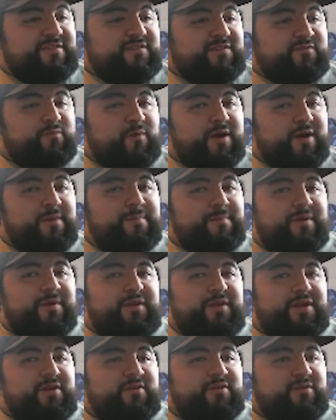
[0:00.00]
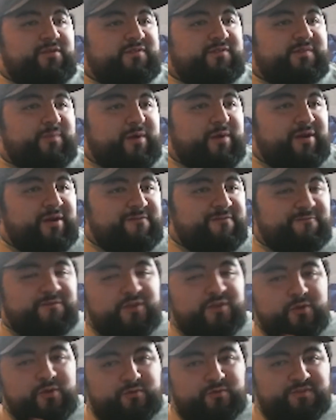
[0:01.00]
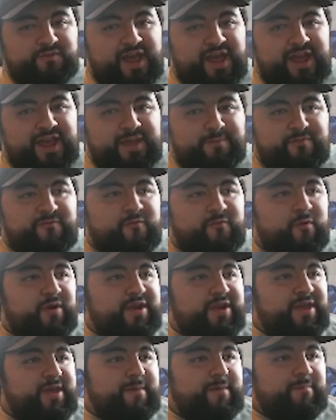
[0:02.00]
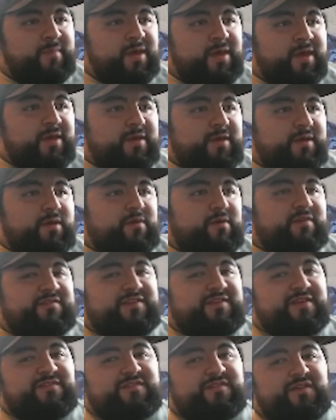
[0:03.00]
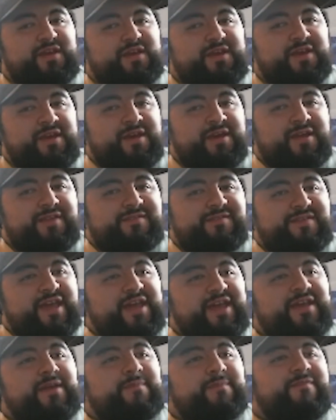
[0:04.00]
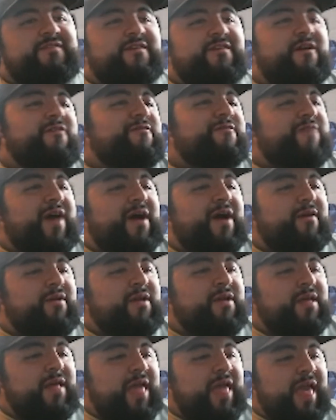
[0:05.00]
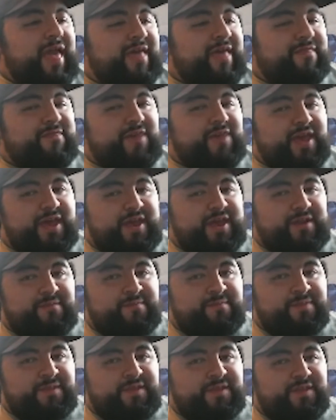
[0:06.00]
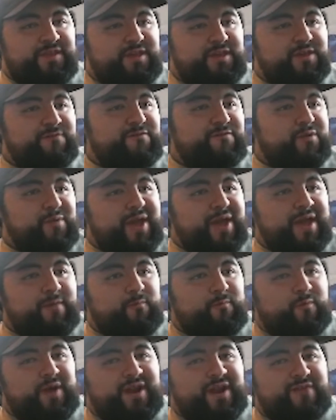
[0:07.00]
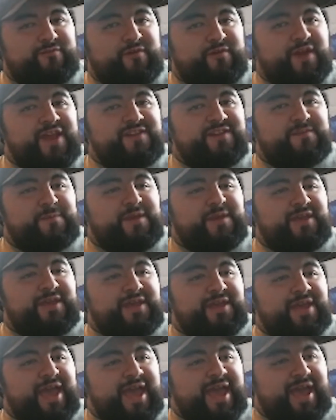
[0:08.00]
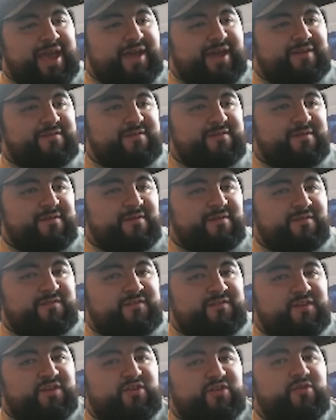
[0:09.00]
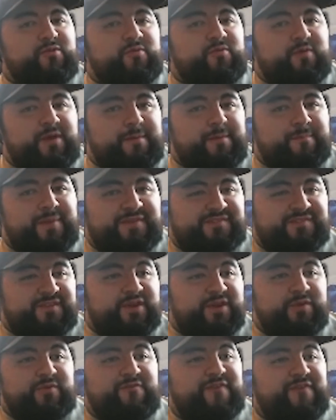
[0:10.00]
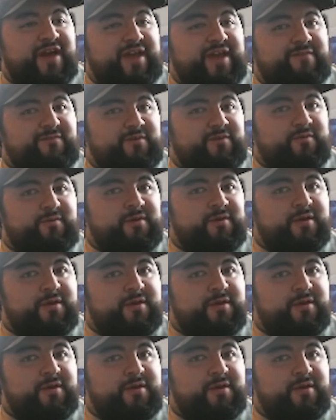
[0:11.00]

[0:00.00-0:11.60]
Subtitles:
one ability he'll use where if you die before him, he'll essentially take himself out and then give you whatever HP he had to you and basically revive you,